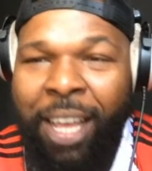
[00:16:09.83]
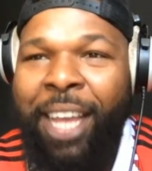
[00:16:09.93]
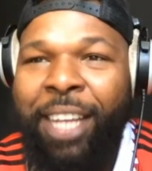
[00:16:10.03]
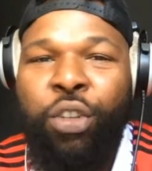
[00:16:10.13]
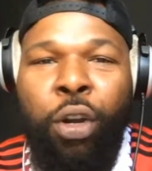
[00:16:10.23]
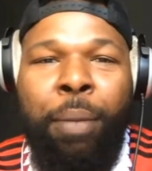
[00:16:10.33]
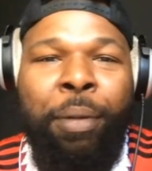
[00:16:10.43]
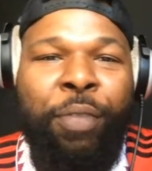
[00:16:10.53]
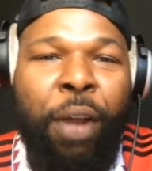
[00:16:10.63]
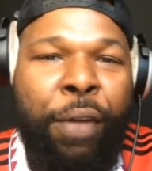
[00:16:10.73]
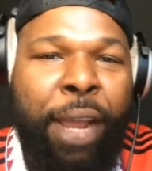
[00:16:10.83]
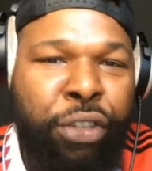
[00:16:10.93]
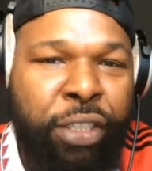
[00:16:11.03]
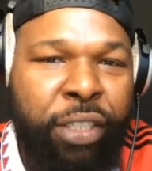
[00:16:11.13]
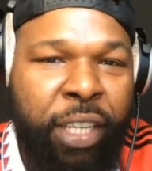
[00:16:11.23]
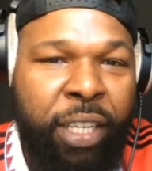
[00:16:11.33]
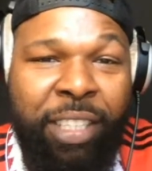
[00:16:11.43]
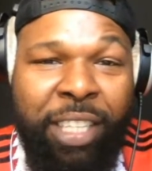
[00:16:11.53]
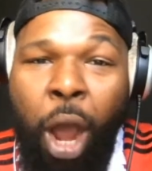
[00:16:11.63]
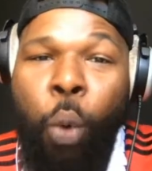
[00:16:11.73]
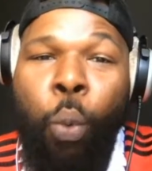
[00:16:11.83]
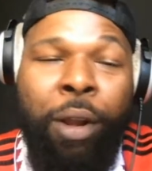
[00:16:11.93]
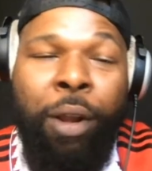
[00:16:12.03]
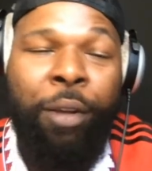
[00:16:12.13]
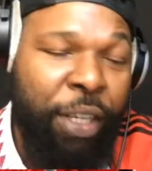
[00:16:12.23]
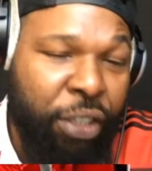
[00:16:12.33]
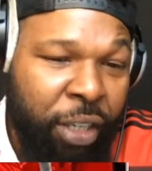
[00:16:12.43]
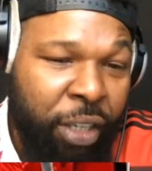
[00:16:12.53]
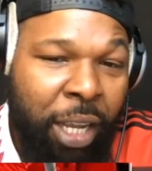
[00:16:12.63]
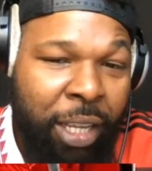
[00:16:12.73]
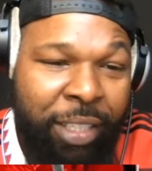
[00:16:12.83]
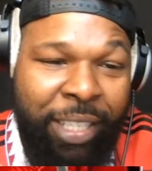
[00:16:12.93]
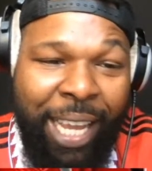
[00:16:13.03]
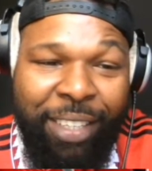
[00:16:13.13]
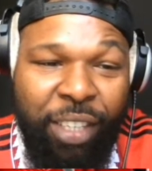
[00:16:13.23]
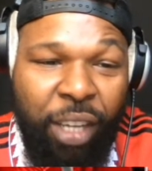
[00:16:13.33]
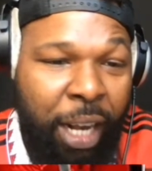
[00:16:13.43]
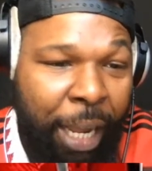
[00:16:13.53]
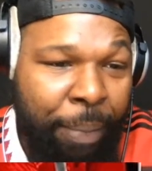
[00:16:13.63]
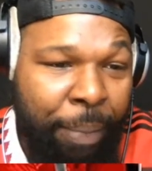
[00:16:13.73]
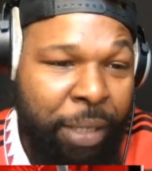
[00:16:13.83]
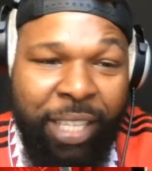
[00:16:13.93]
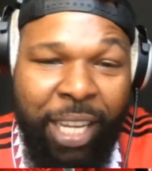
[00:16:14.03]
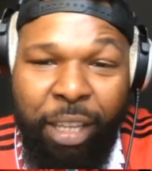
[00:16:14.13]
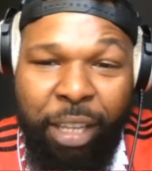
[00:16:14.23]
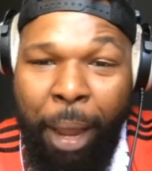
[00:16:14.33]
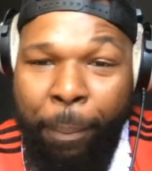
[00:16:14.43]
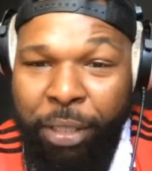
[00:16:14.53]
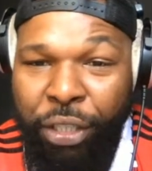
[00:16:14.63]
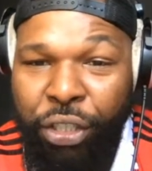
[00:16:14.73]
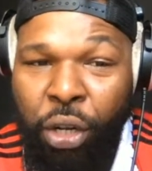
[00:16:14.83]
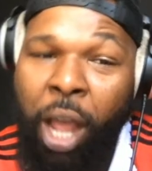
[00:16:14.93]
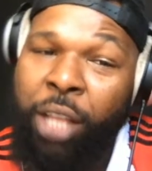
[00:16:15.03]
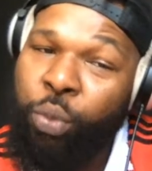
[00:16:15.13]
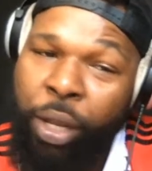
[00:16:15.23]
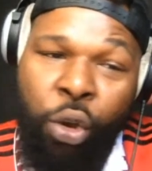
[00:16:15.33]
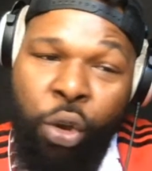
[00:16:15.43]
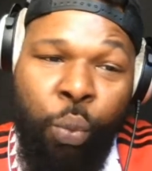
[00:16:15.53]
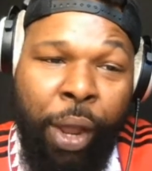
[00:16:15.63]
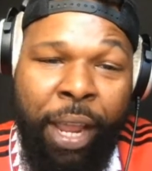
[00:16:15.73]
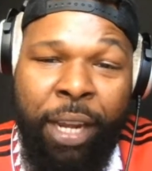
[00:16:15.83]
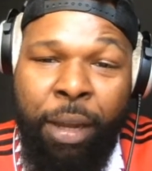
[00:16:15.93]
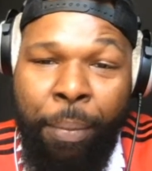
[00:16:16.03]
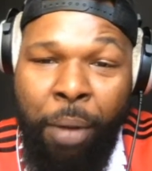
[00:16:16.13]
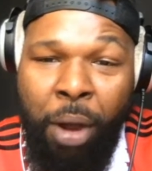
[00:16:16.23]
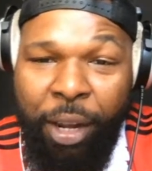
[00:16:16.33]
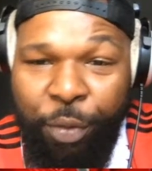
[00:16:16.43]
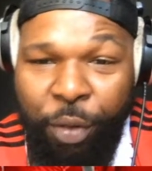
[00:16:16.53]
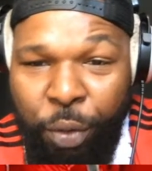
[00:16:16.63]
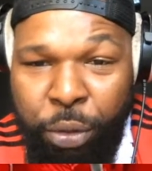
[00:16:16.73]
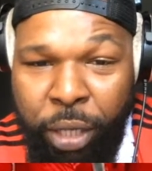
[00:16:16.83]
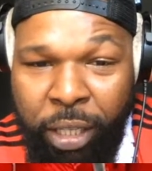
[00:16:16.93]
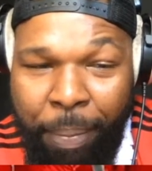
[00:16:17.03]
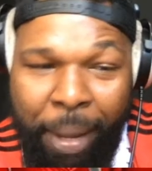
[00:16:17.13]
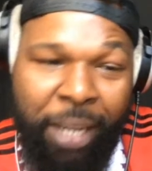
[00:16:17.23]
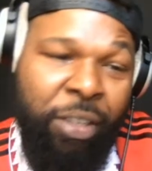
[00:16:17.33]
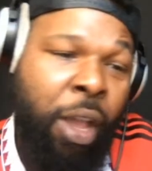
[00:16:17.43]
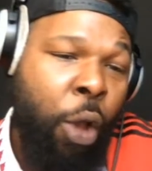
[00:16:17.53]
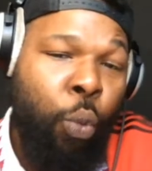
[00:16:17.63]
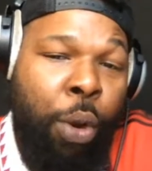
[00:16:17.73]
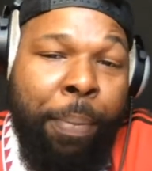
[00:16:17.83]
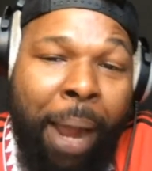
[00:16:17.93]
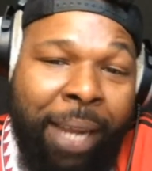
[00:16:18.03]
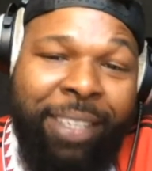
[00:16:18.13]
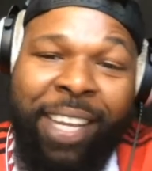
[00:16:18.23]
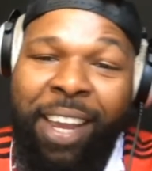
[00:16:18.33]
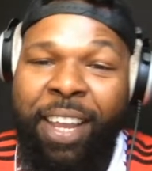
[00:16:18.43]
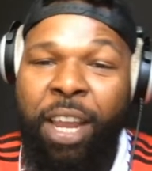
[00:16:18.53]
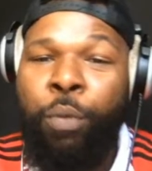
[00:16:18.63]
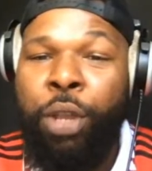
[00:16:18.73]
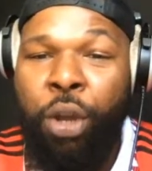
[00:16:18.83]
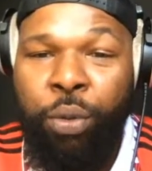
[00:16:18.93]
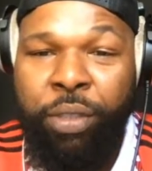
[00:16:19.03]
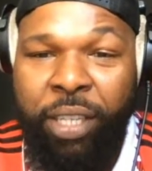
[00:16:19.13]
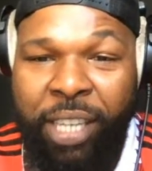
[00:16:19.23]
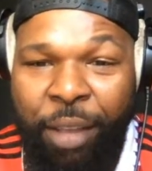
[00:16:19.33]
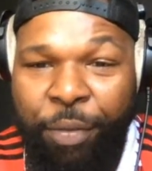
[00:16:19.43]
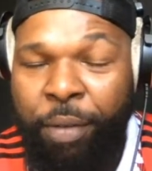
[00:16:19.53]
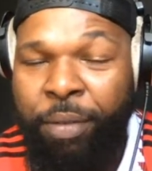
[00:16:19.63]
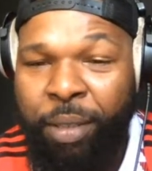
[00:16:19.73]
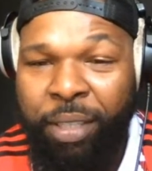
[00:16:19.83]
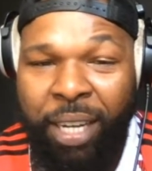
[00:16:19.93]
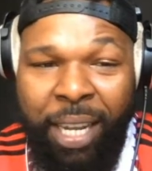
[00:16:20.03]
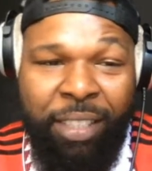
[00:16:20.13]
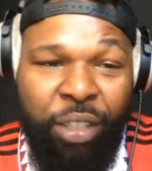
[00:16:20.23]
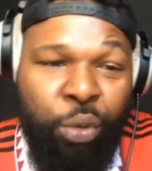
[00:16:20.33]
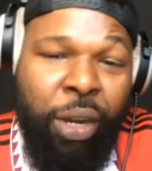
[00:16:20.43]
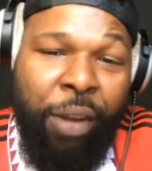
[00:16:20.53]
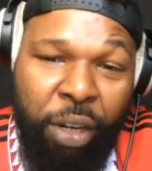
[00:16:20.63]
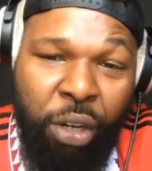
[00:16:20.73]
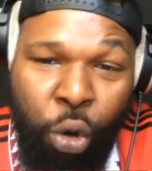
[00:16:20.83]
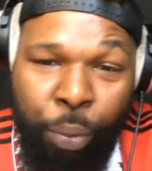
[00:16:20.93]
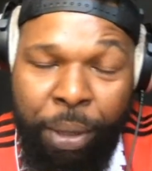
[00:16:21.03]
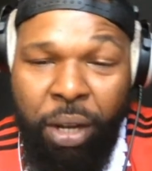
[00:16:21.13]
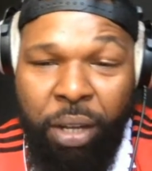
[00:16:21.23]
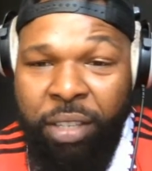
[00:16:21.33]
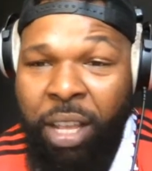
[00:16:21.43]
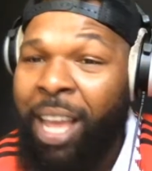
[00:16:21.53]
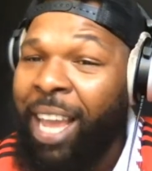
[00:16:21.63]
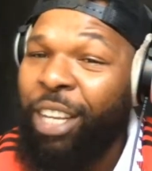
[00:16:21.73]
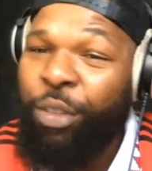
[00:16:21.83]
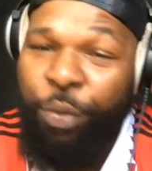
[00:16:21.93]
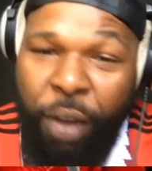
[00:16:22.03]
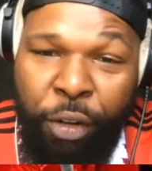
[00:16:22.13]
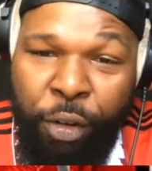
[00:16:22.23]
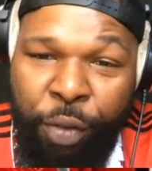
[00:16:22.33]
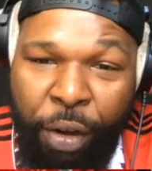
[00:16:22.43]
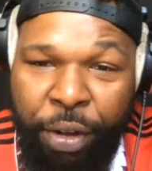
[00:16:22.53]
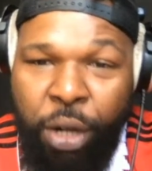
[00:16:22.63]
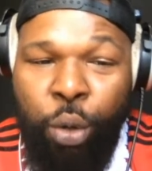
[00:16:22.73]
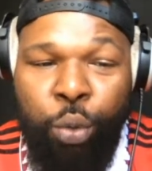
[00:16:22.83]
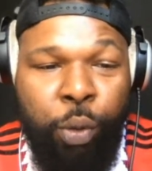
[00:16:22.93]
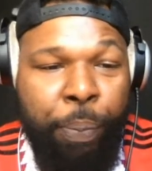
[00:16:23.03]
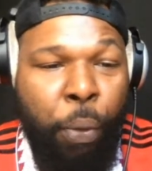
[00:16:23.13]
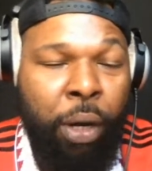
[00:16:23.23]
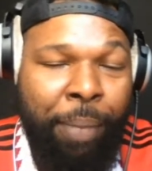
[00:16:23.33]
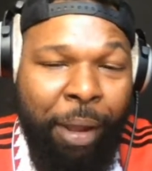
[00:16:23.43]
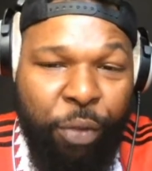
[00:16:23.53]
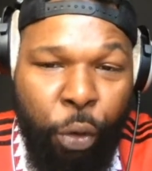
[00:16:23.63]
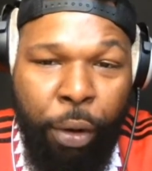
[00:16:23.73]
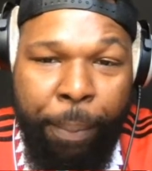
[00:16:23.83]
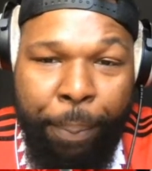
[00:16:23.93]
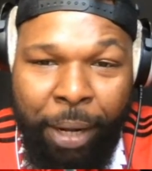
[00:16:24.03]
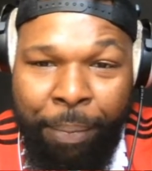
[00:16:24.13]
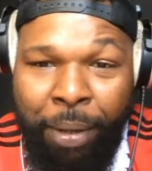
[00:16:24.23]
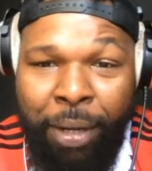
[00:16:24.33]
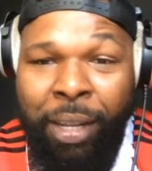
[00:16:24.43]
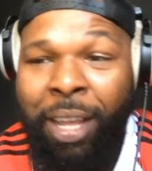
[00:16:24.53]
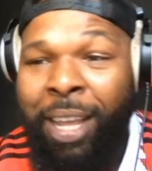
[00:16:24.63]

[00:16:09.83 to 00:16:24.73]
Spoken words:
It's going to be very interesting to see how Will Fish stakes a claim to the centre-back position. As we know, we are in the market for a few centre-backs. We might hear, here we go today for De Ligt. You never know because it's very, very close, reported by Florian Plettenberg.